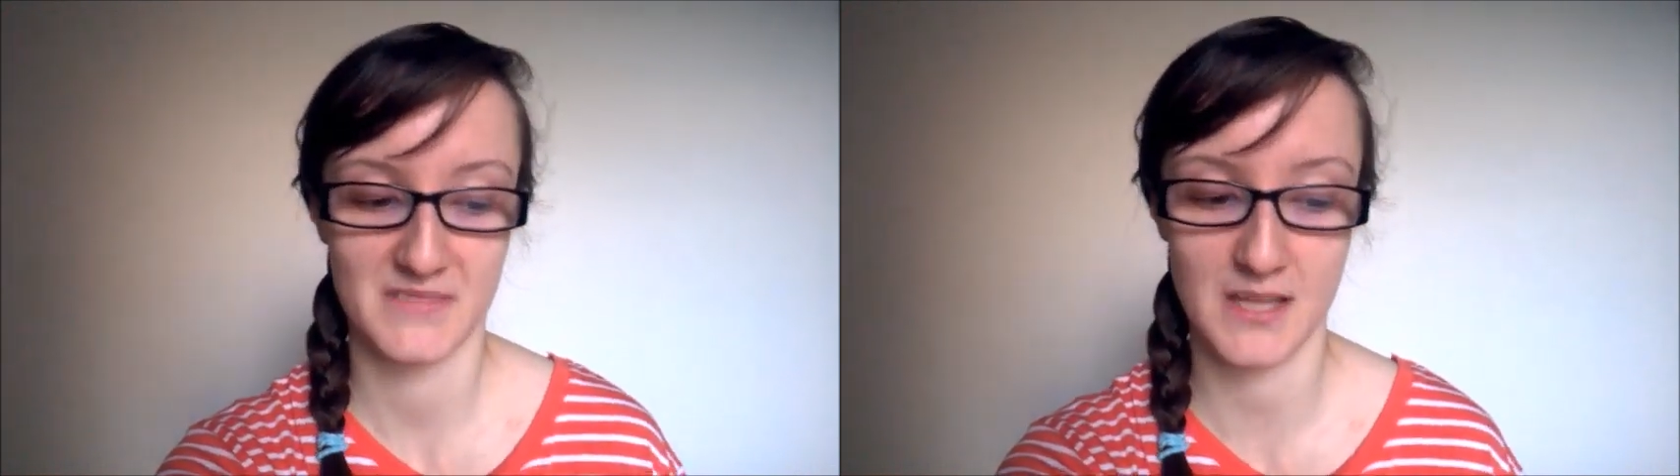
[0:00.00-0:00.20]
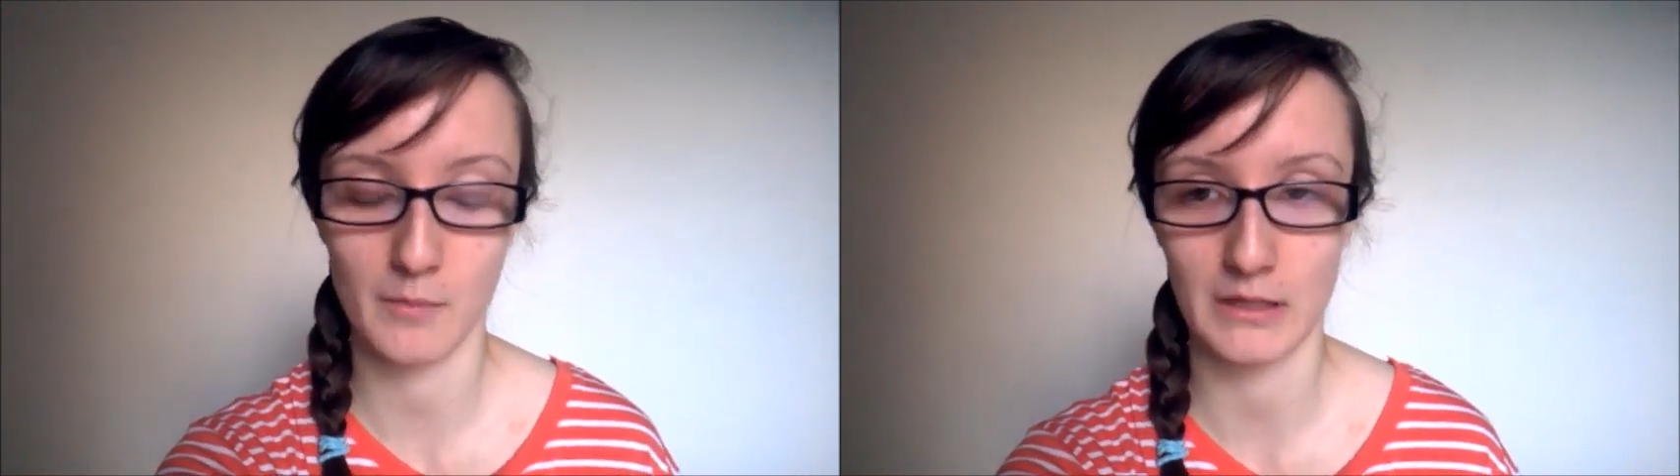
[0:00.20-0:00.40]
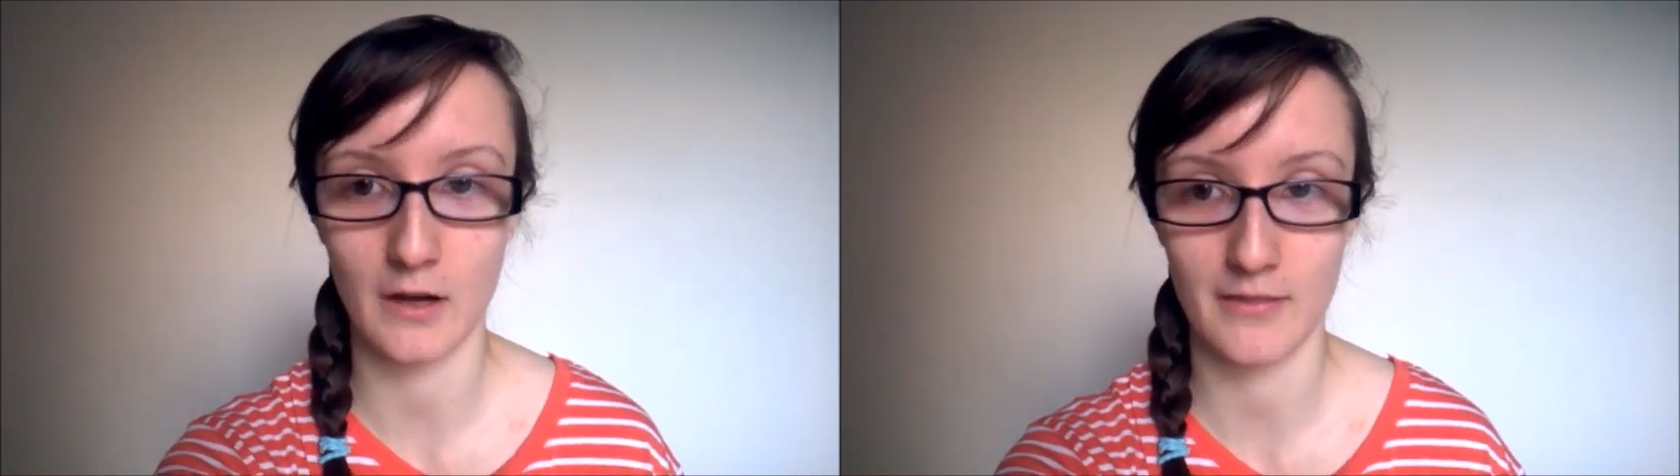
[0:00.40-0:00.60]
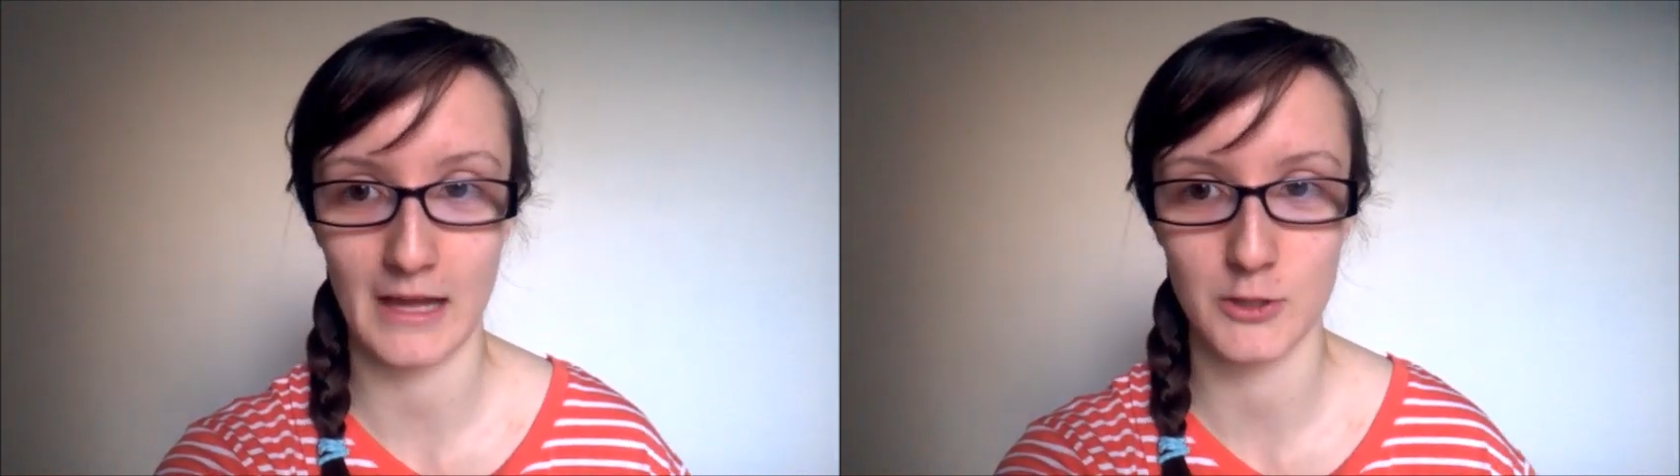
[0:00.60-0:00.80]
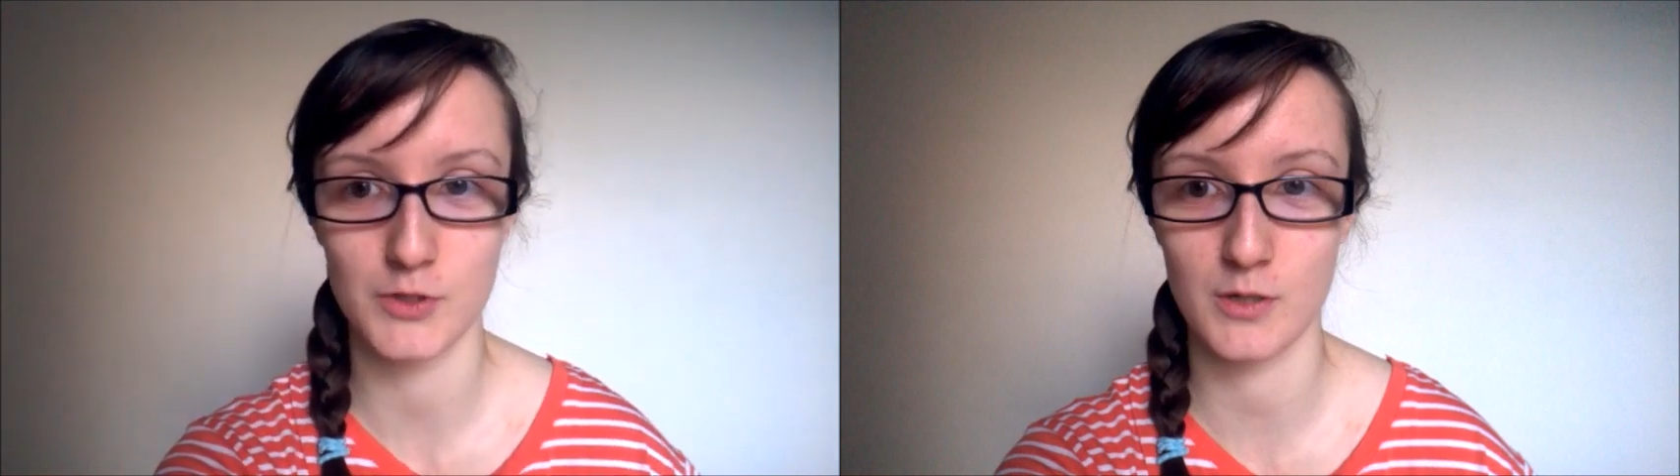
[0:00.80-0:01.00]
Something like
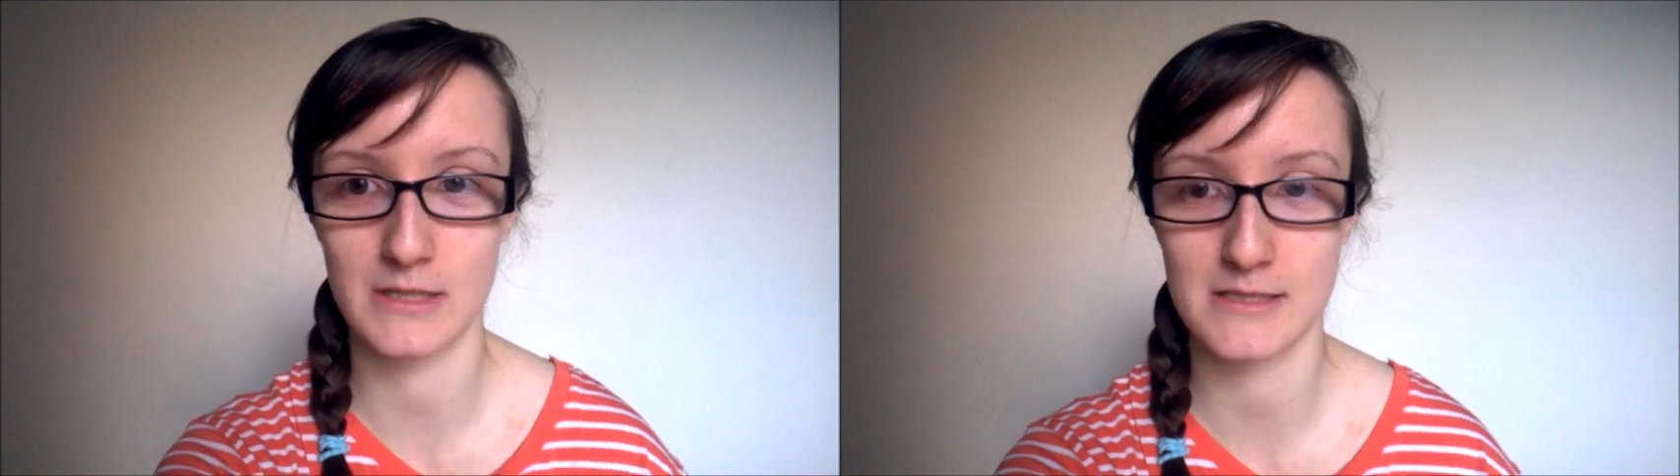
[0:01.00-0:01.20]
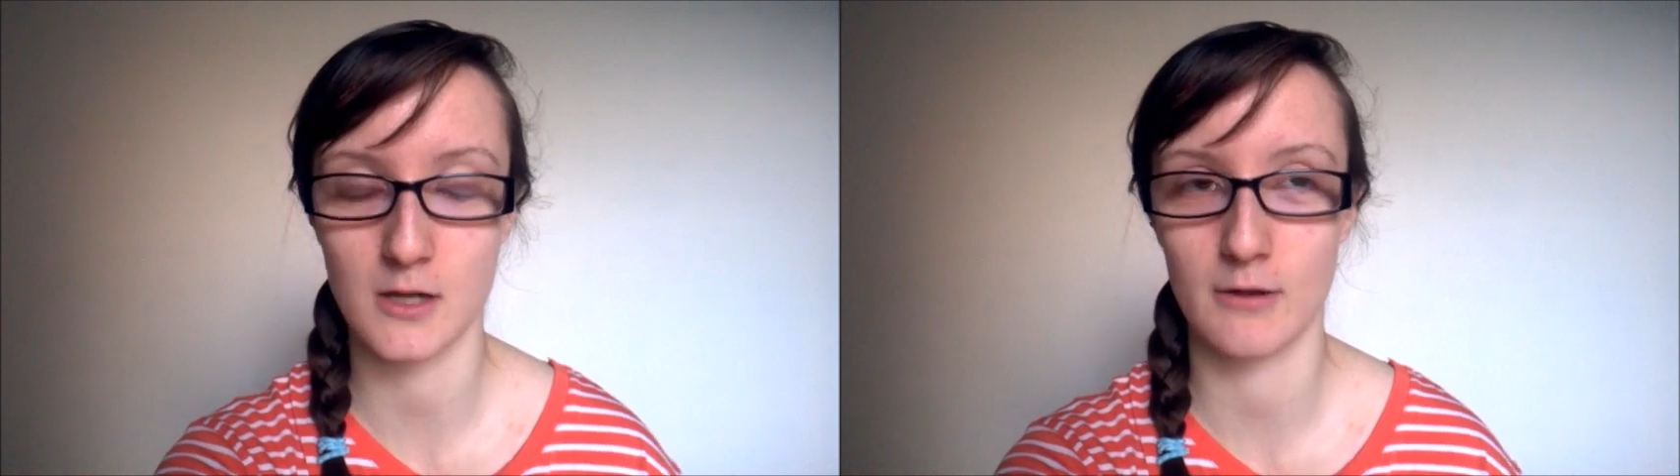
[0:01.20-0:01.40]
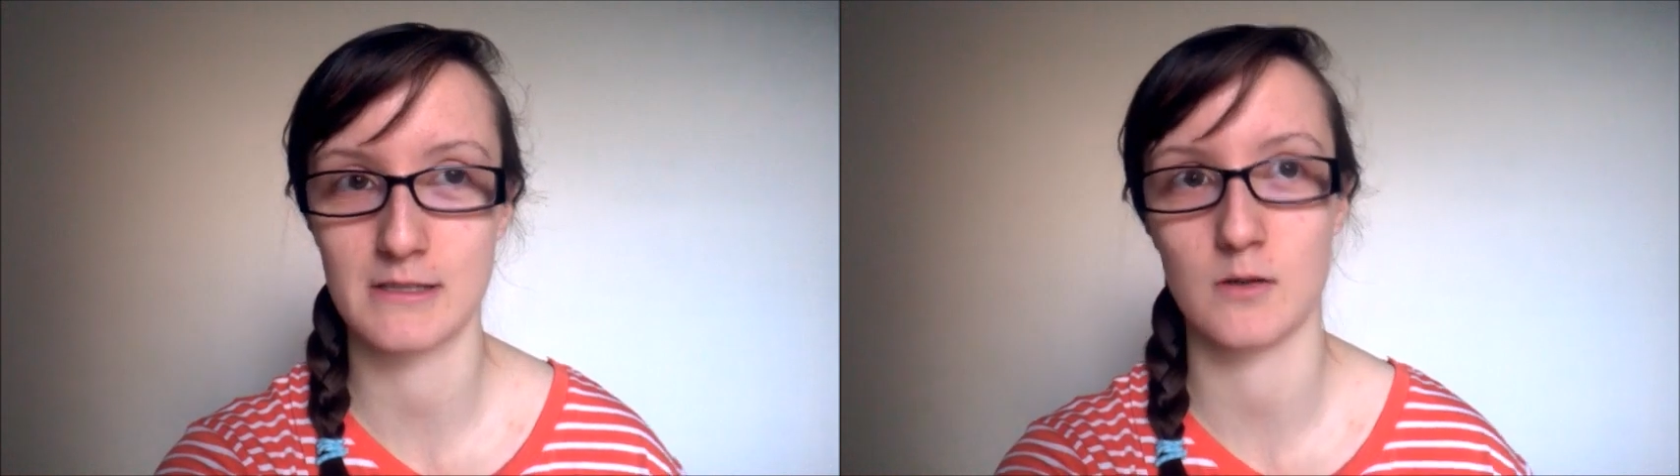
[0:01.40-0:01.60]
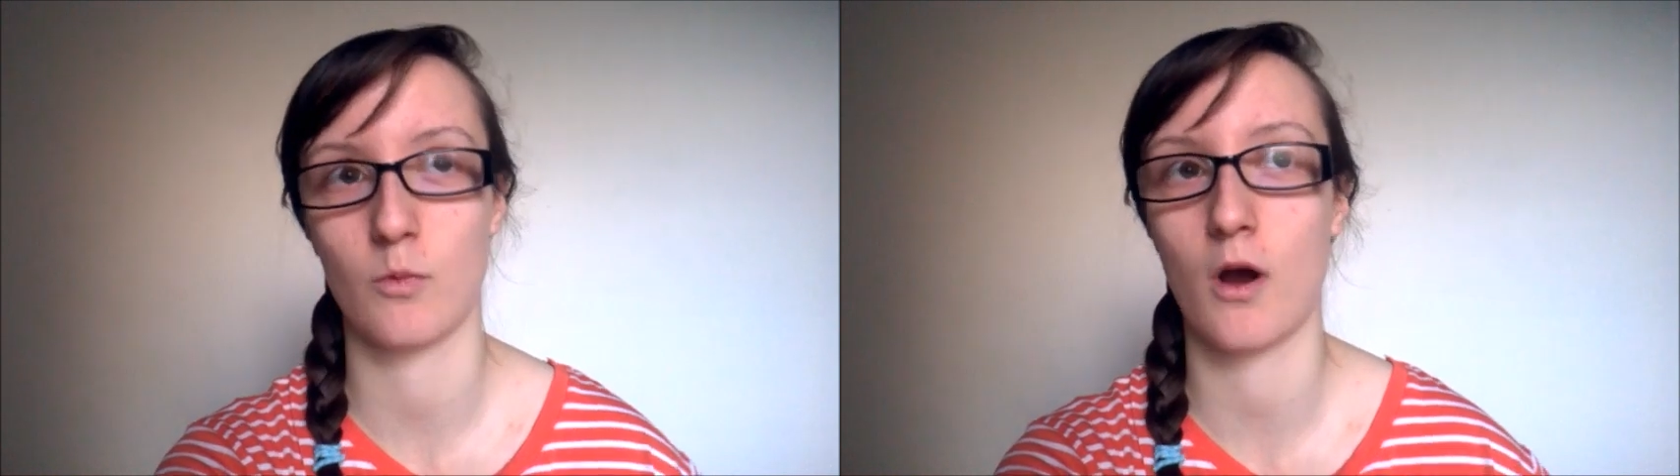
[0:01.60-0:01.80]
that. You don't need to go into